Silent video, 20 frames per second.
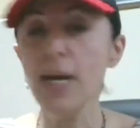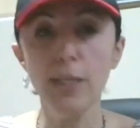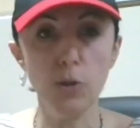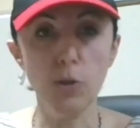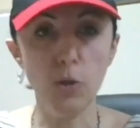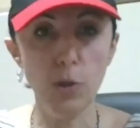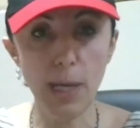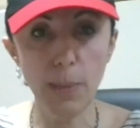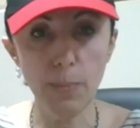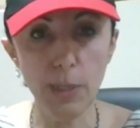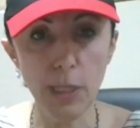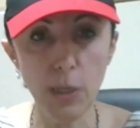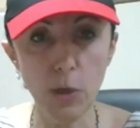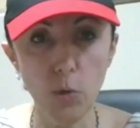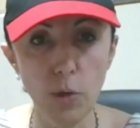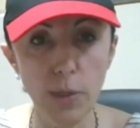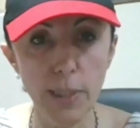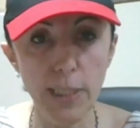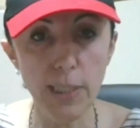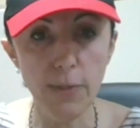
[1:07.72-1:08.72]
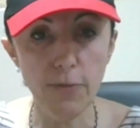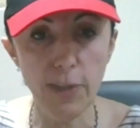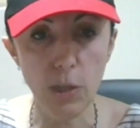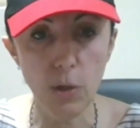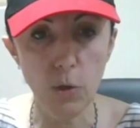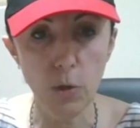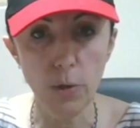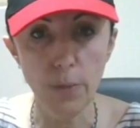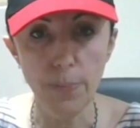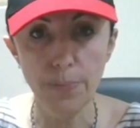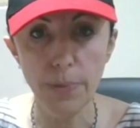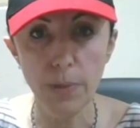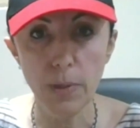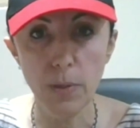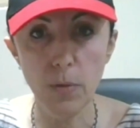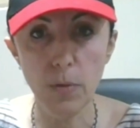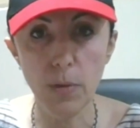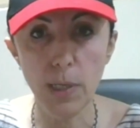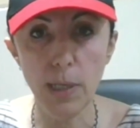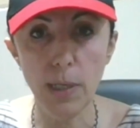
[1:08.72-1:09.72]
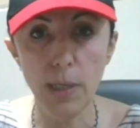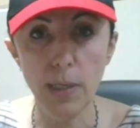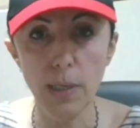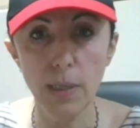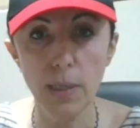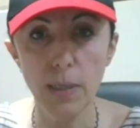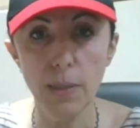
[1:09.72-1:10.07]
so now I'm gonna roll this video. Okay,